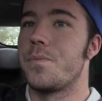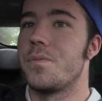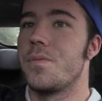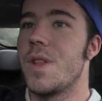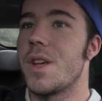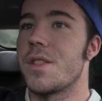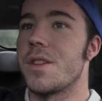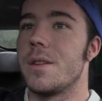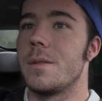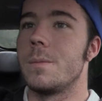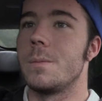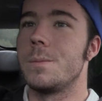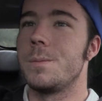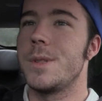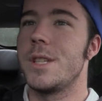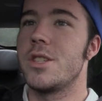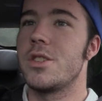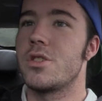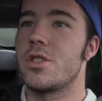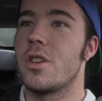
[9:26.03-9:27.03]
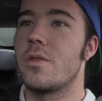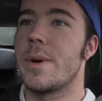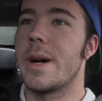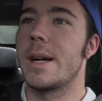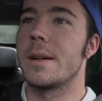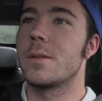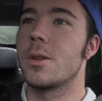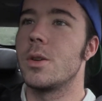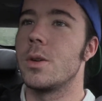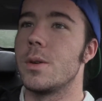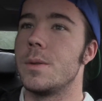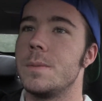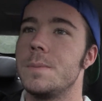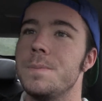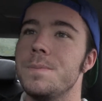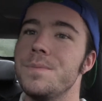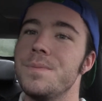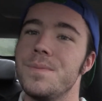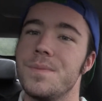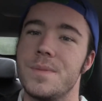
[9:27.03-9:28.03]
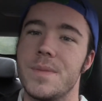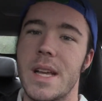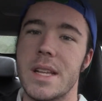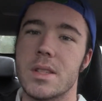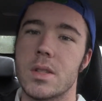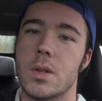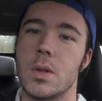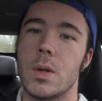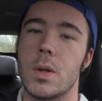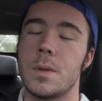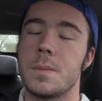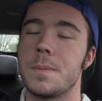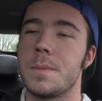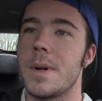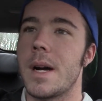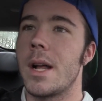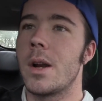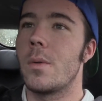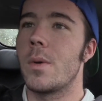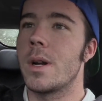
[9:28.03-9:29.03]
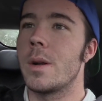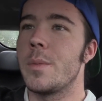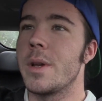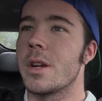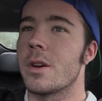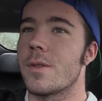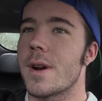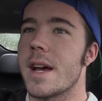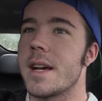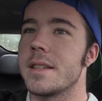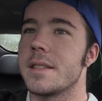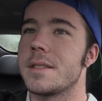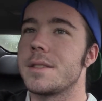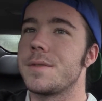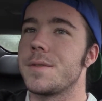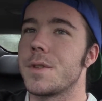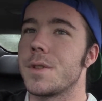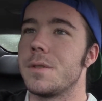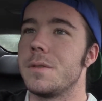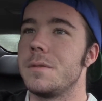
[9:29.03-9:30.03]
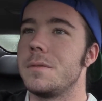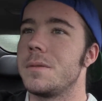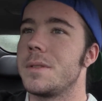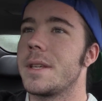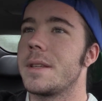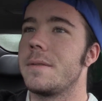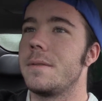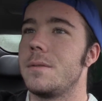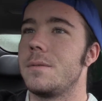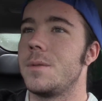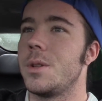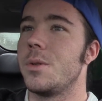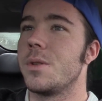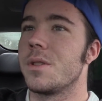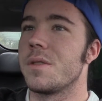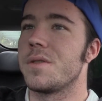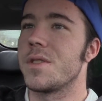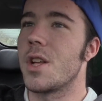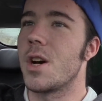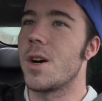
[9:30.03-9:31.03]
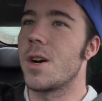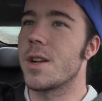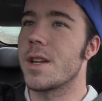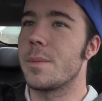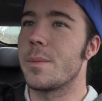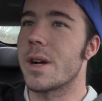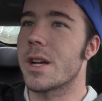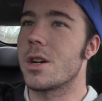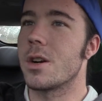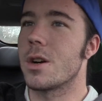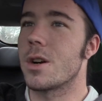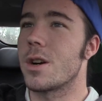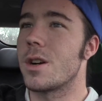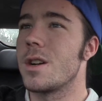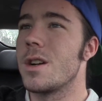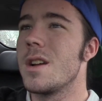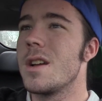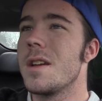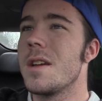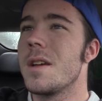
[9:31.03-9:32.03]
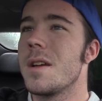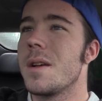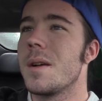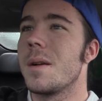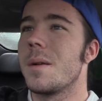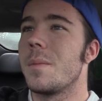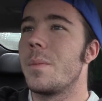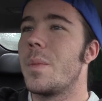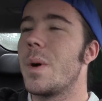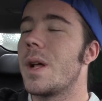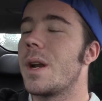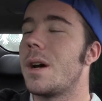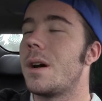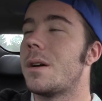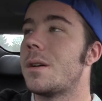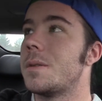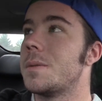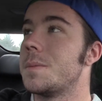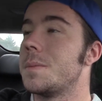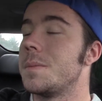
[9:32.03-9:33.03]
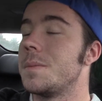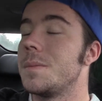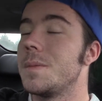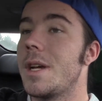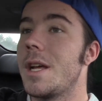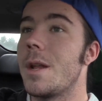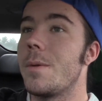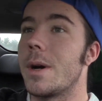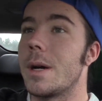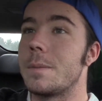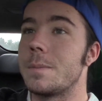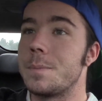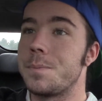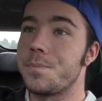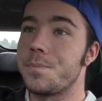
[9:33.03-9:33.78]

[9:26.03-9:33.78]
nothing. He just drove by. Cool. That's cool. I don't want to be harassed for doing a vlog in my car. But anyway.